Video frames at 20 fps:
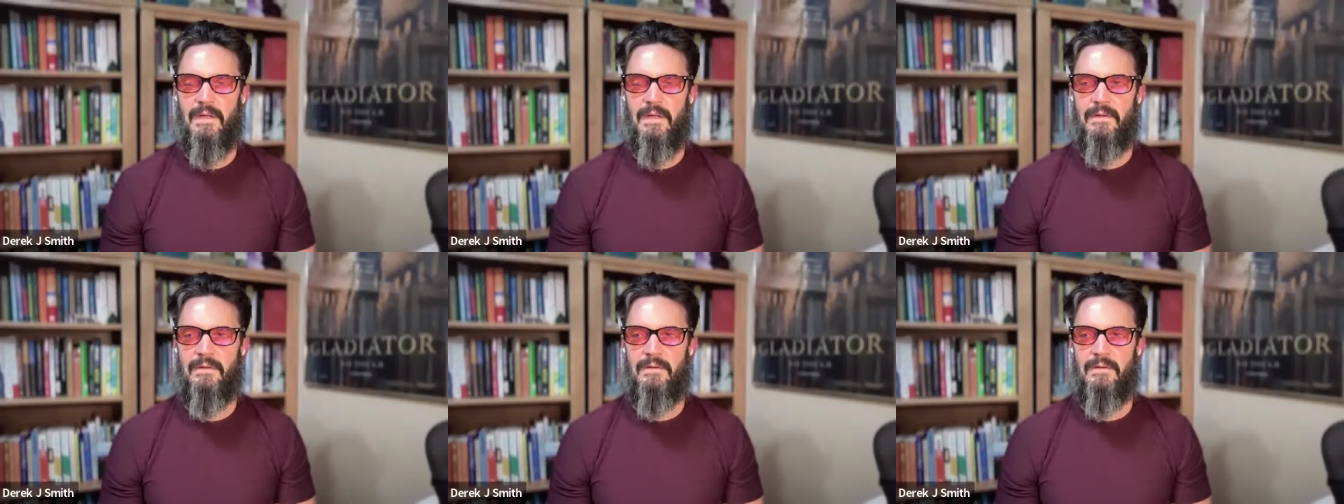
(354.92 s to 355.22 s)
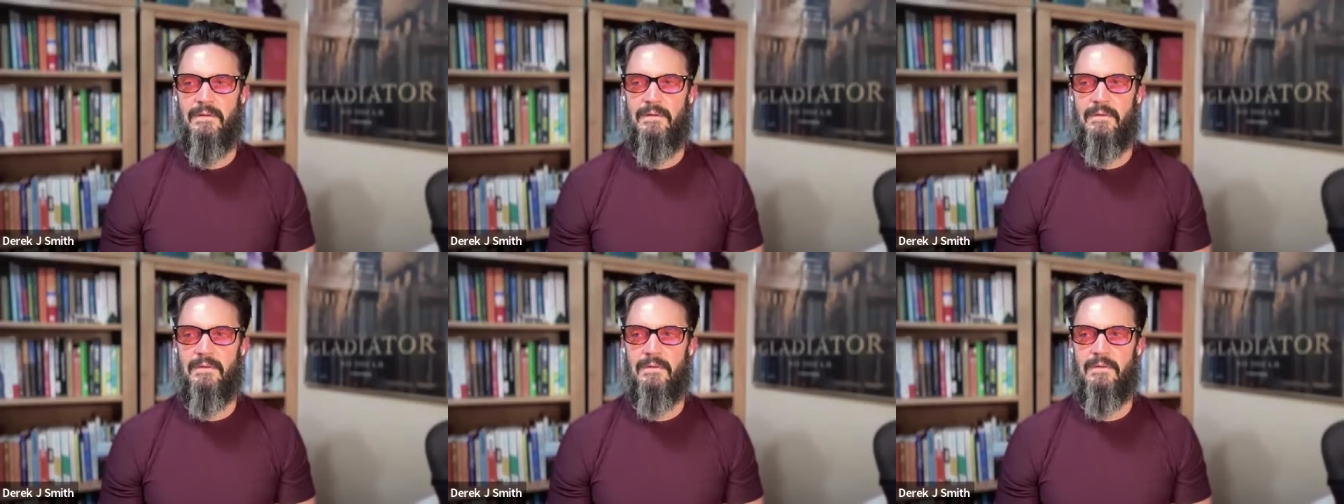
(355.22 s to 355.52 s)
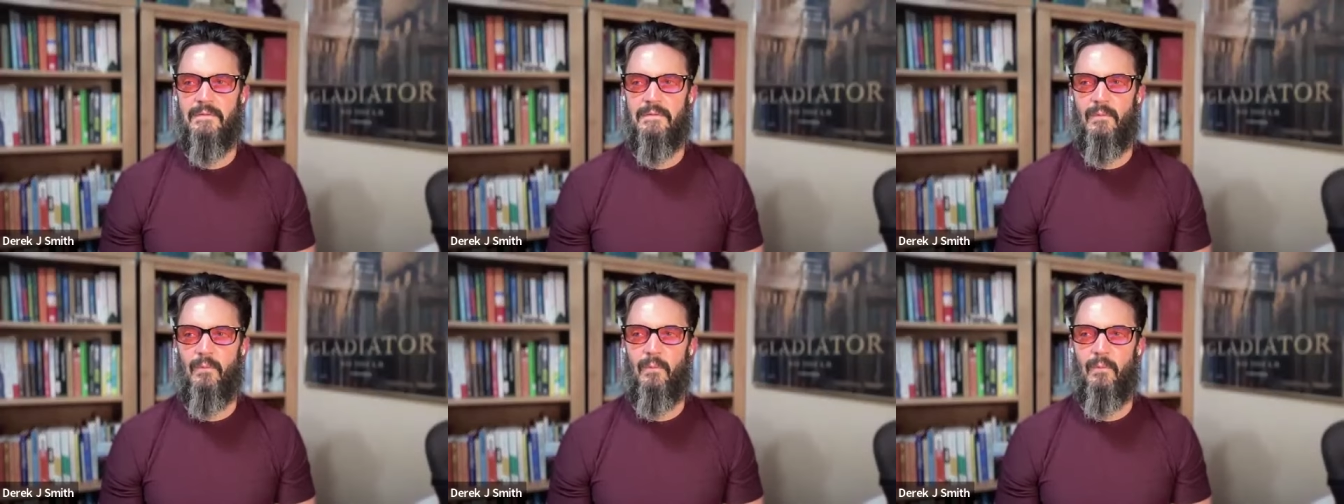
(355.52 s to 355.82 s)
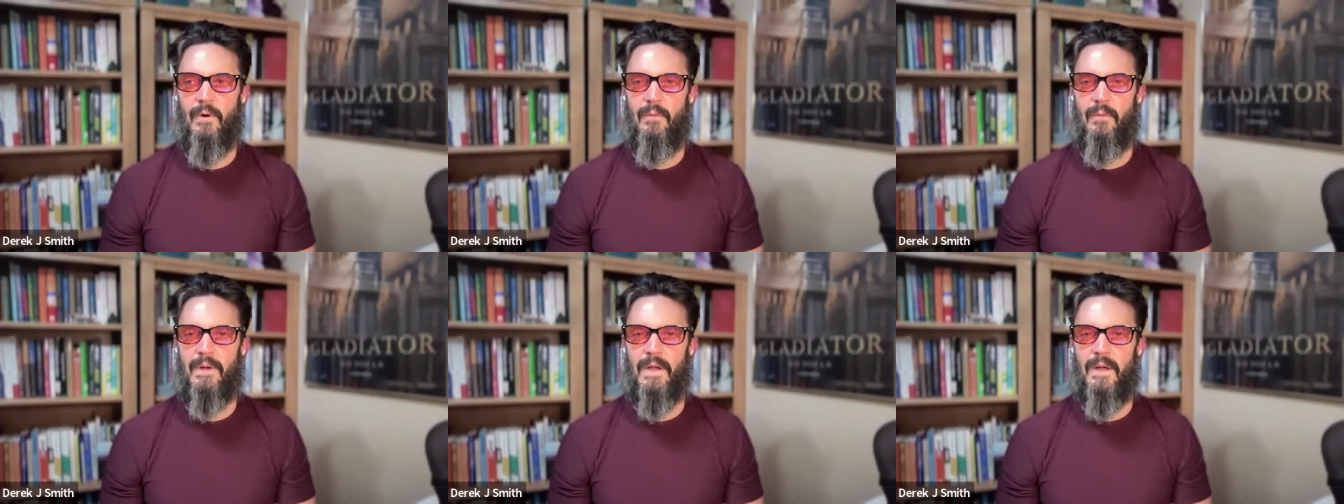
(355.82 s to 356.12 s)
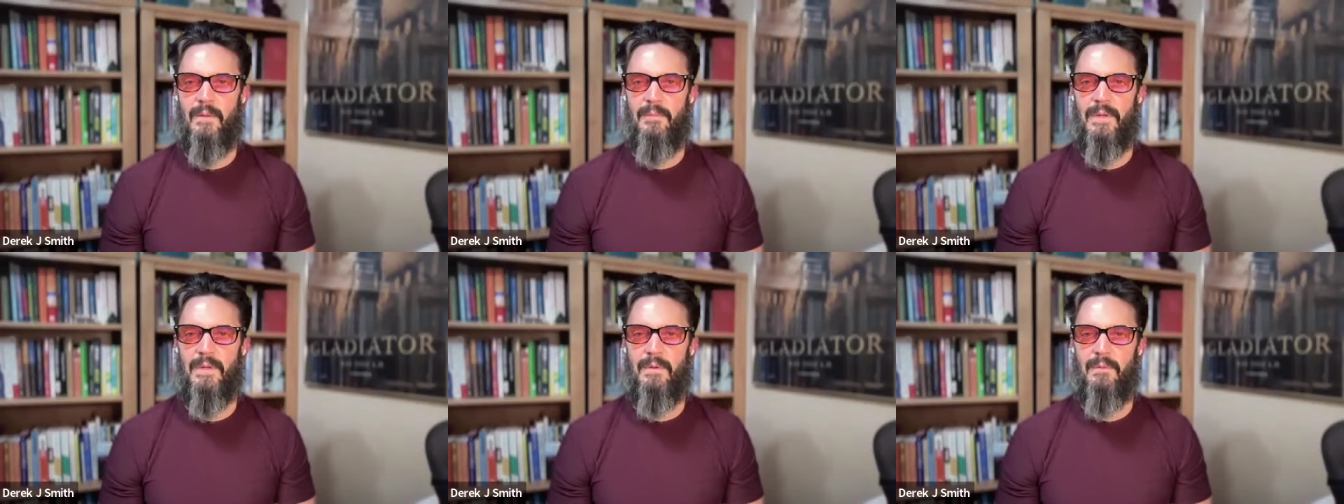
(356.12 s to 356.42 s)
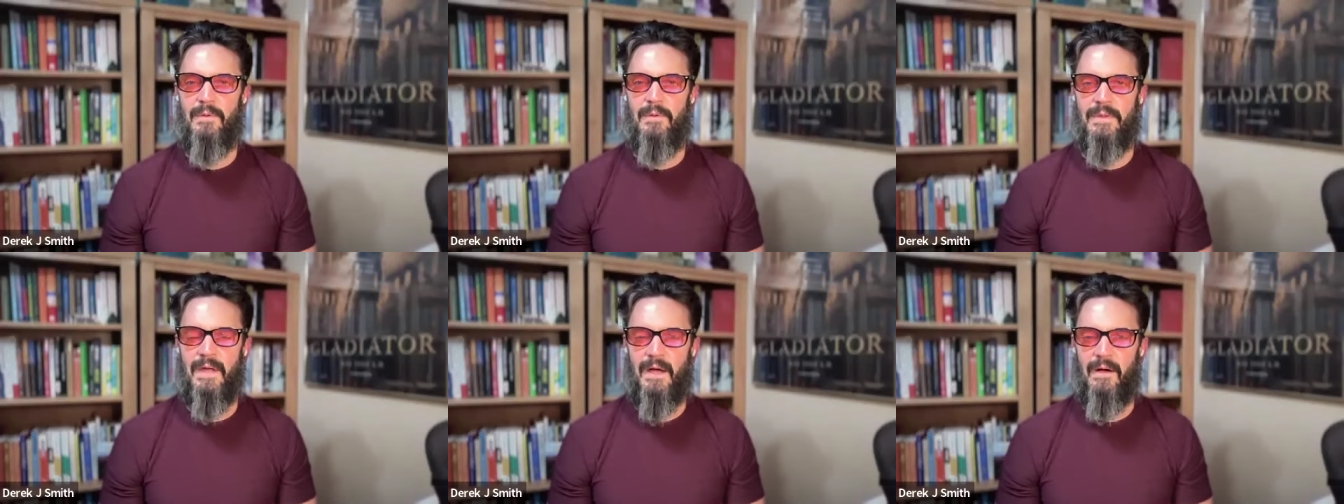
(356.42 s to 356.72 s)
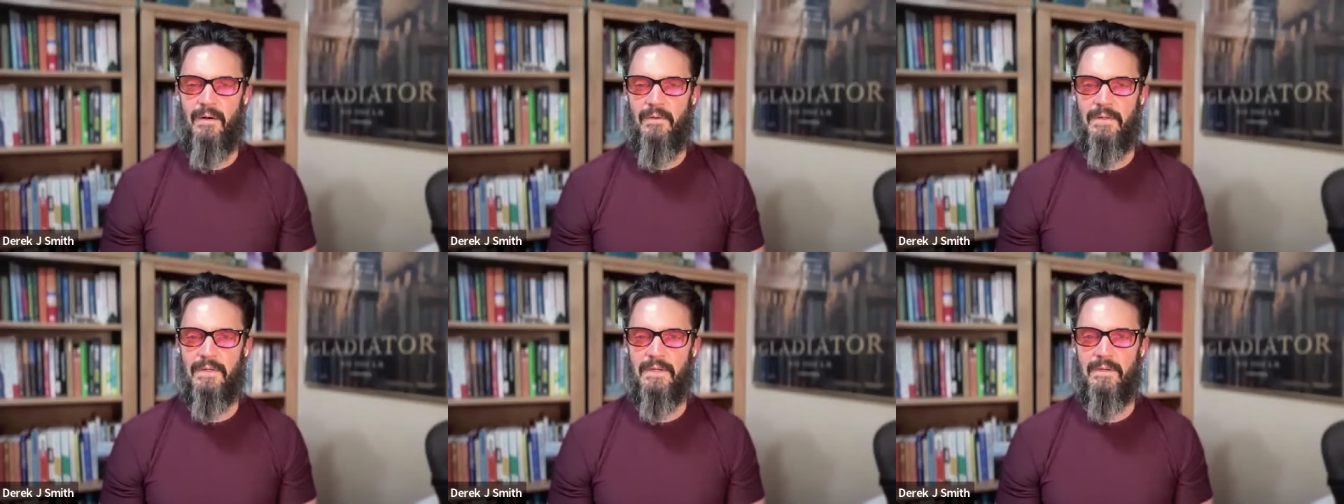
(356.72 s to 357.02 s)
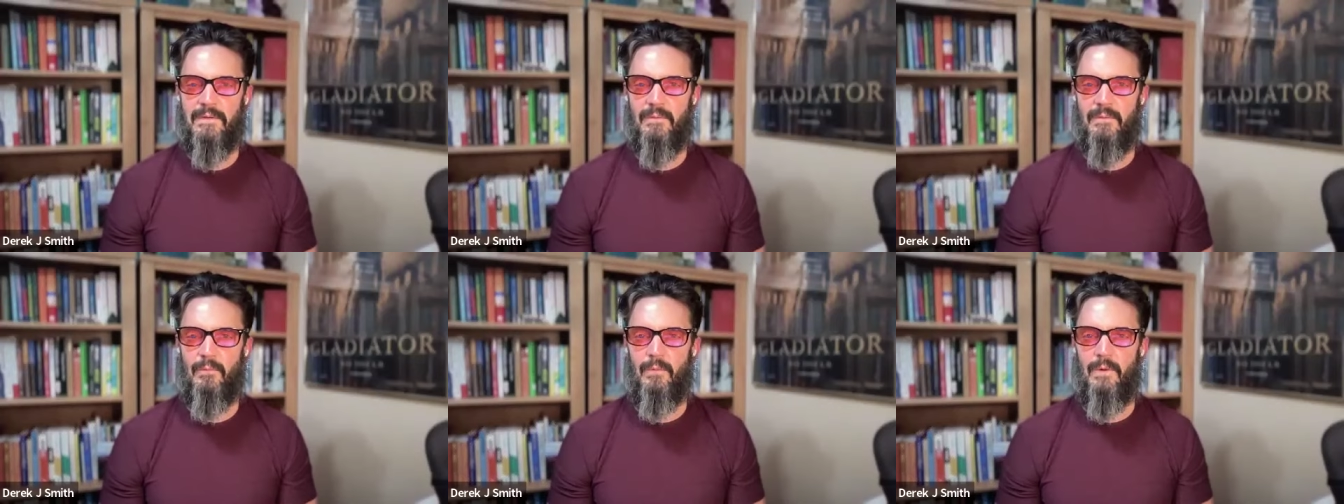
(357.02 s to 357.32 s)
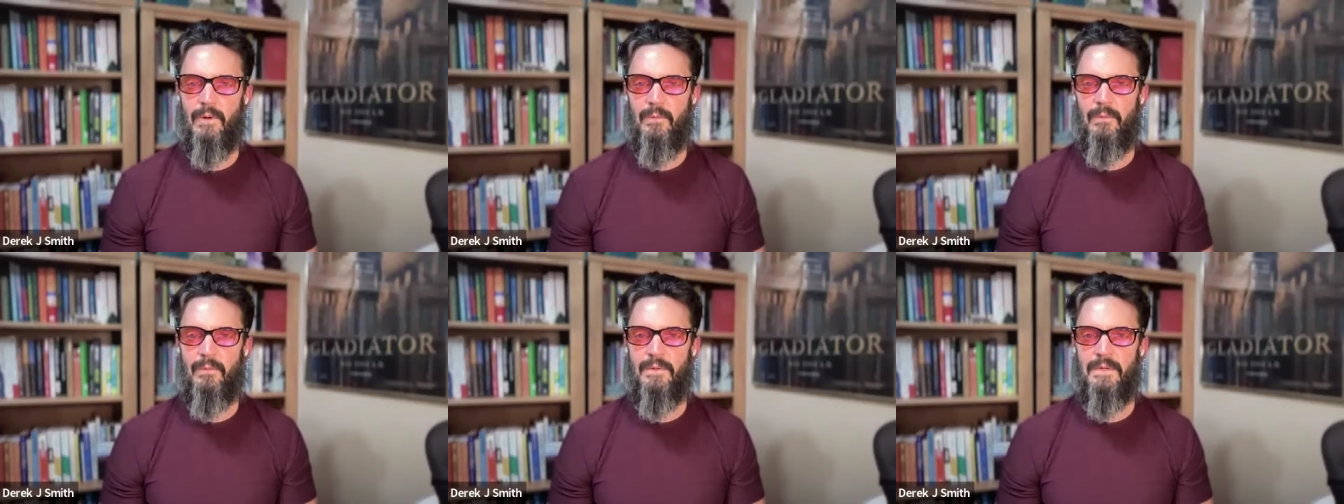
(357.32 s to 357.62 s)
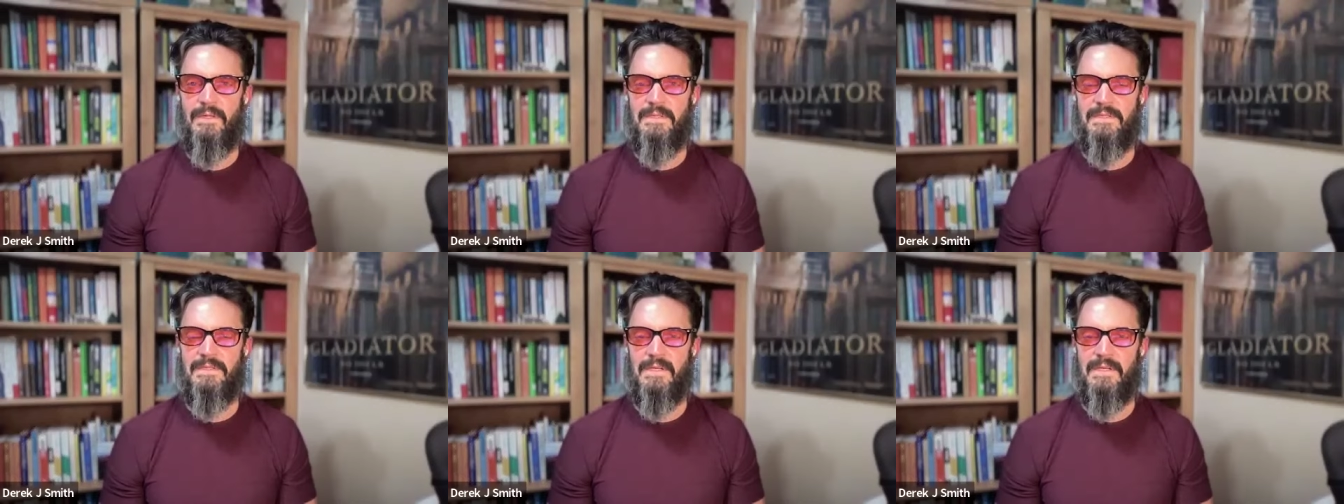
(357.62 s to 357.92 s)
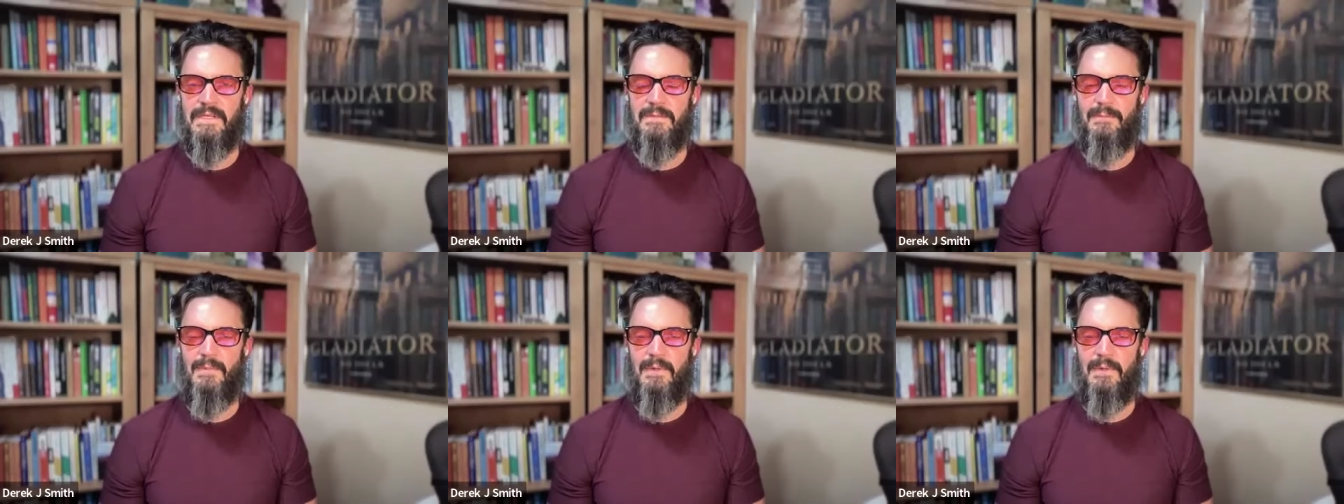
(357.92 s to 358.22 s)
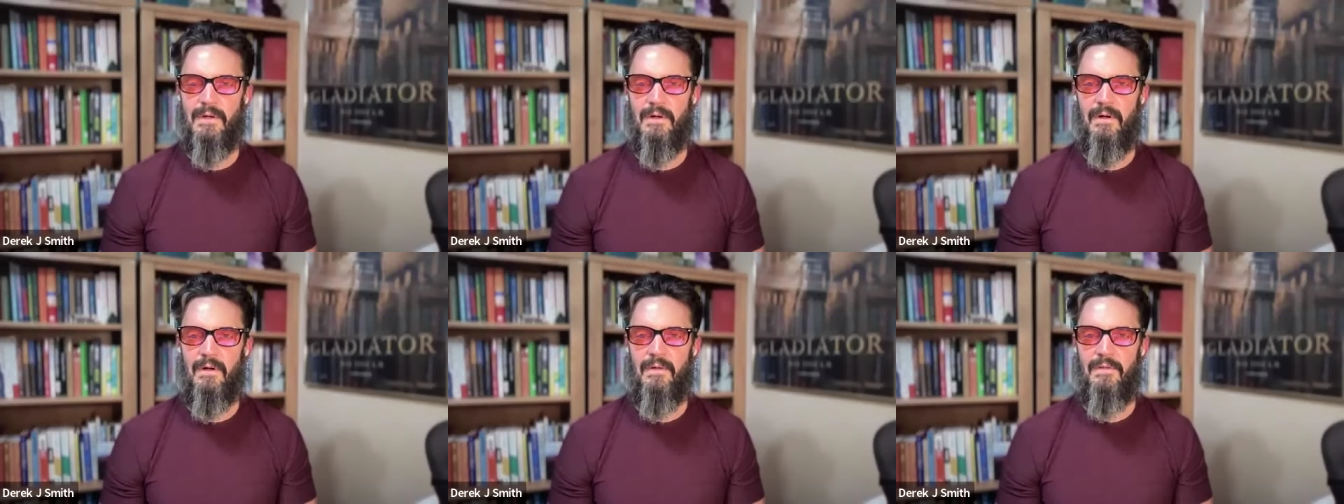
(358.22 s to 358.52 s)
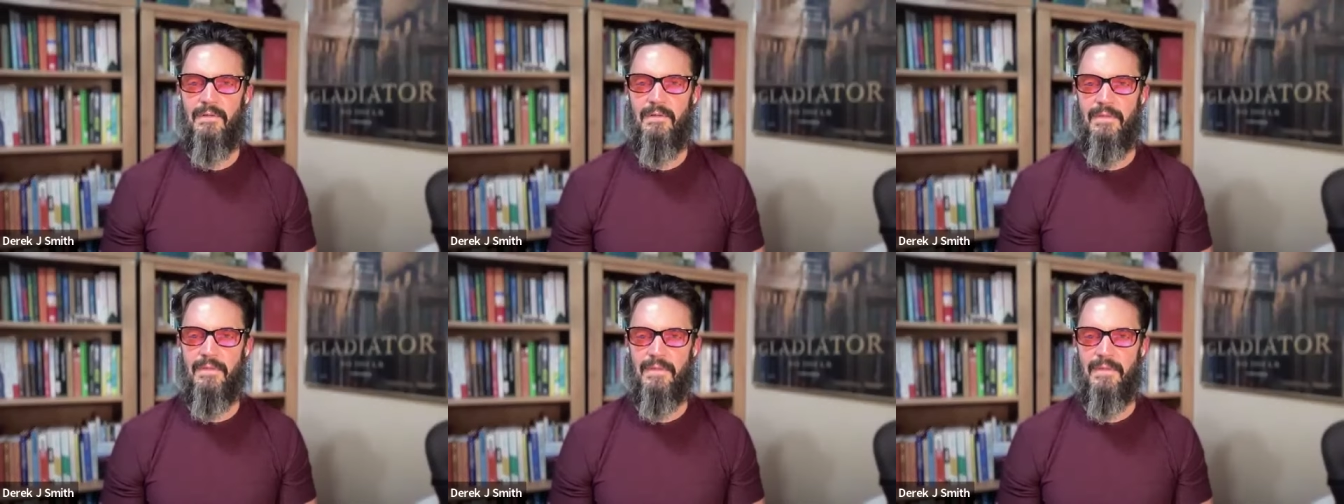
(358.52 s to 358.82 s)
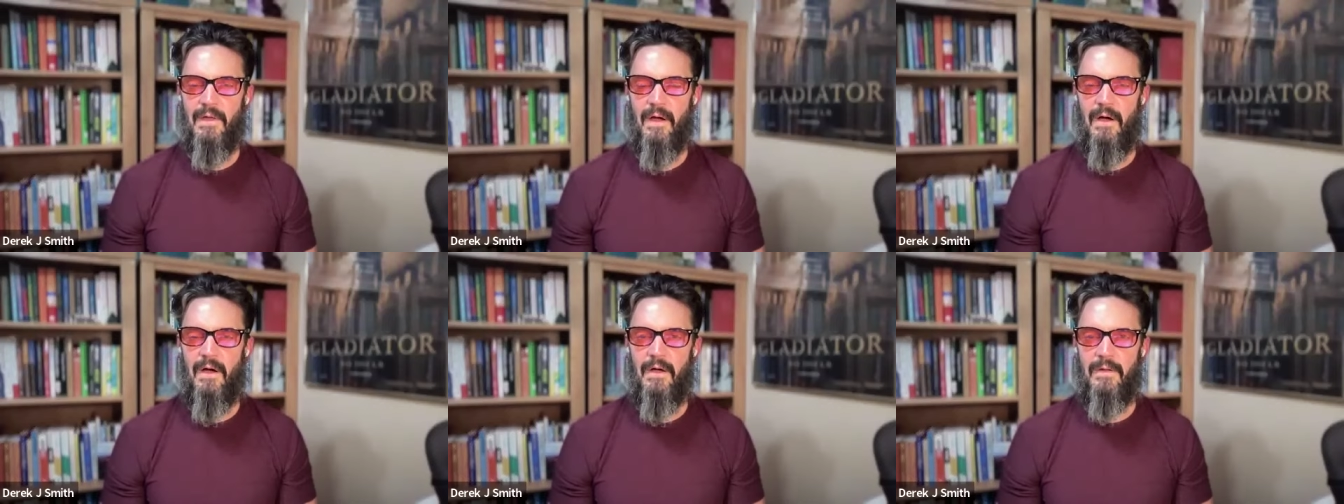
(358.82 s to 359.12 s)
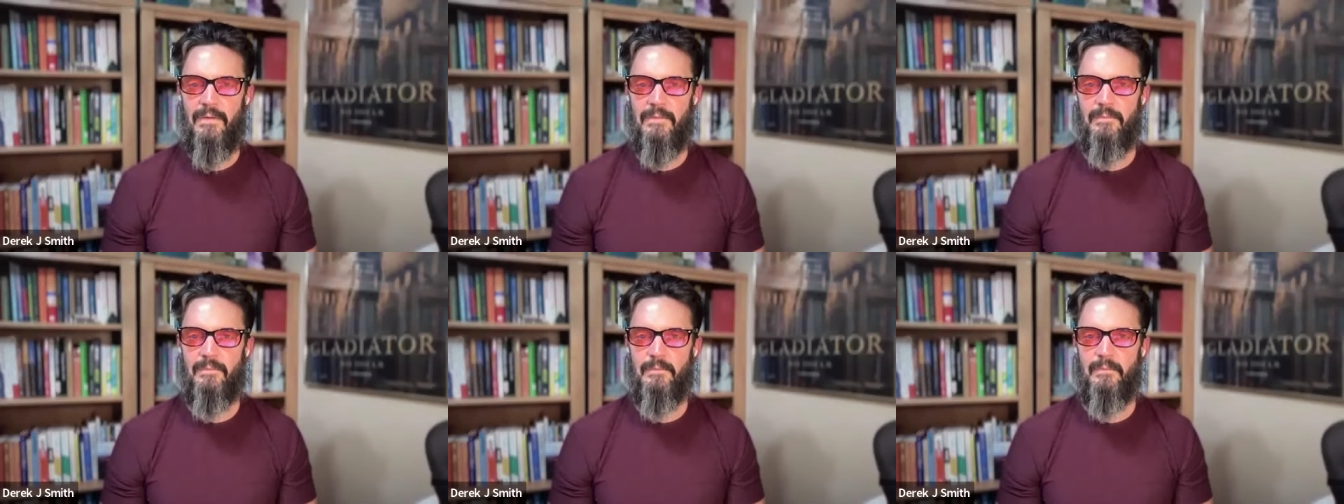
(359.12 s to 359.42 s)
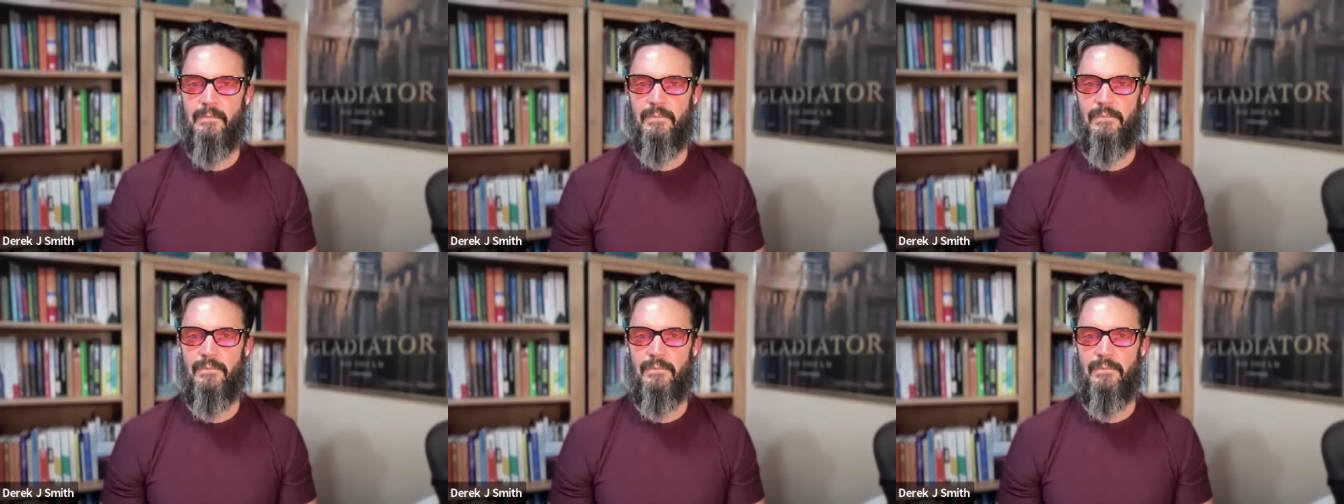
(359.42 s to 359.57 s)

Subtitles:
And what would I be without it? What would exist beyond thought?